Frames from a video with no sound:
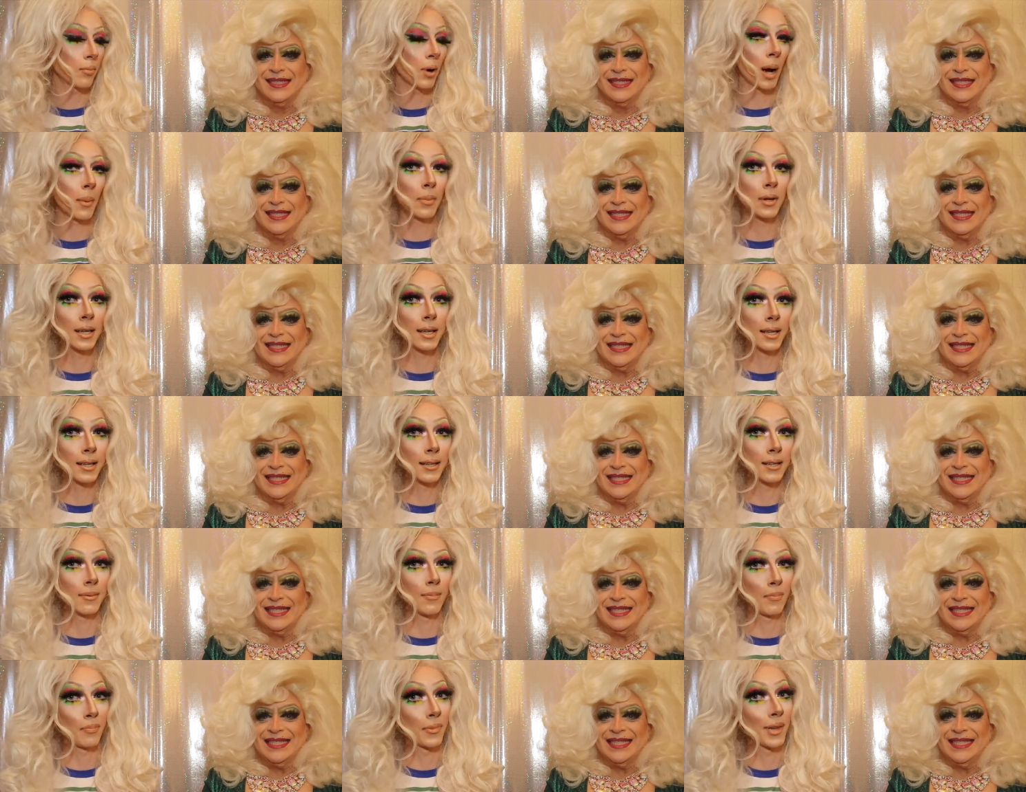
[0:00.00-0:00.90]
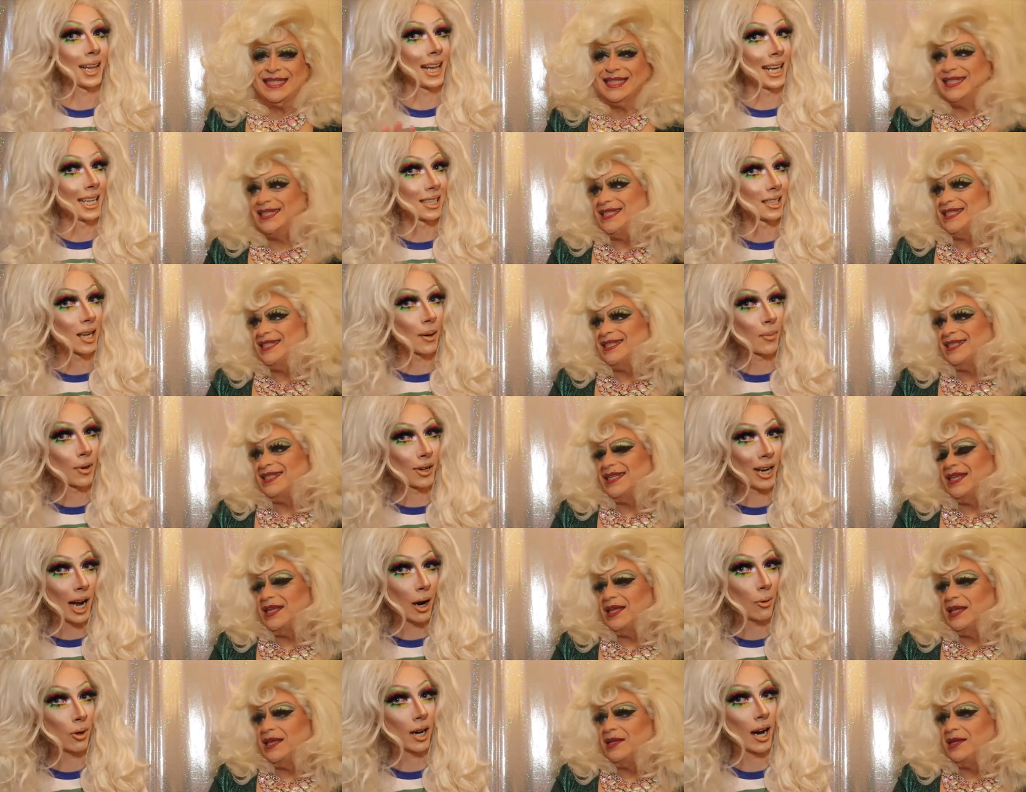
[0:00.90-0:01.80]
Speaker 1: probably late summer
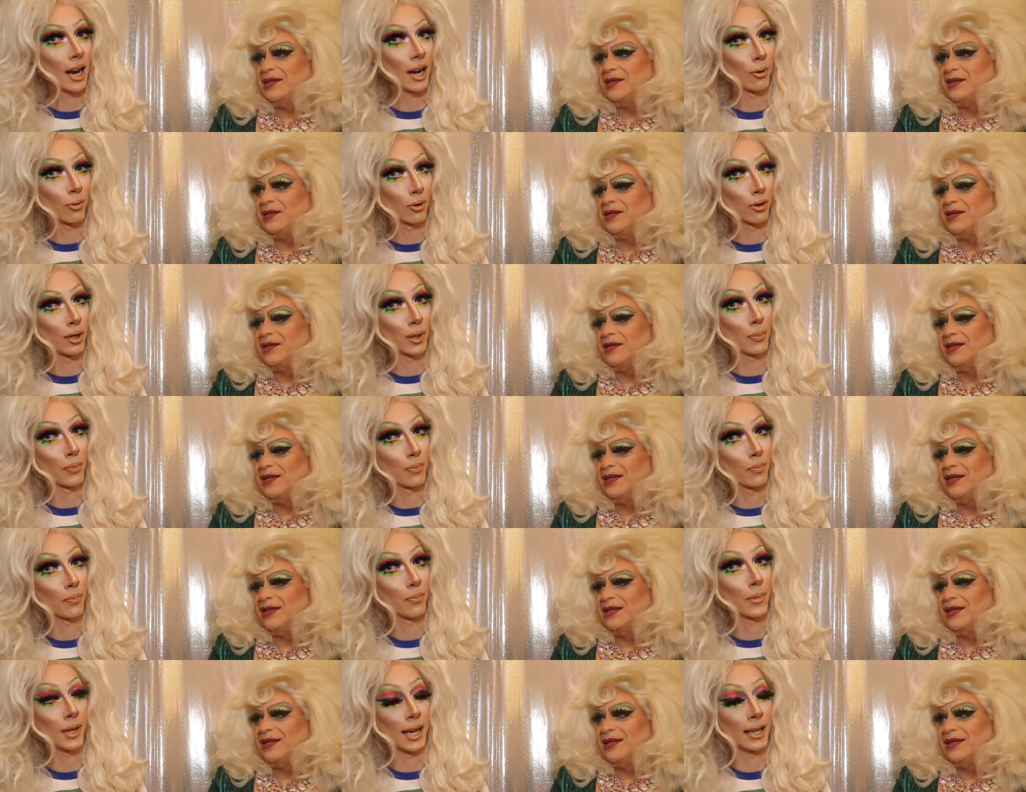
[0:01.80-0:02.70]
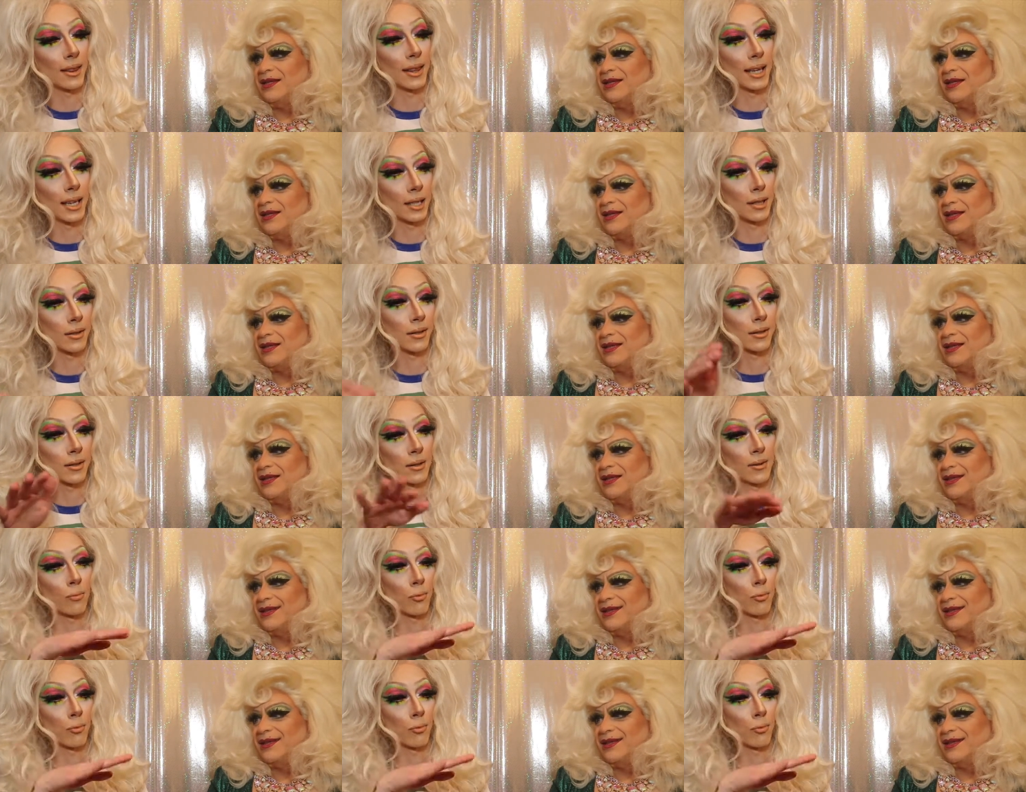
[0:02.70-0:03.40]
now. We gotta really get things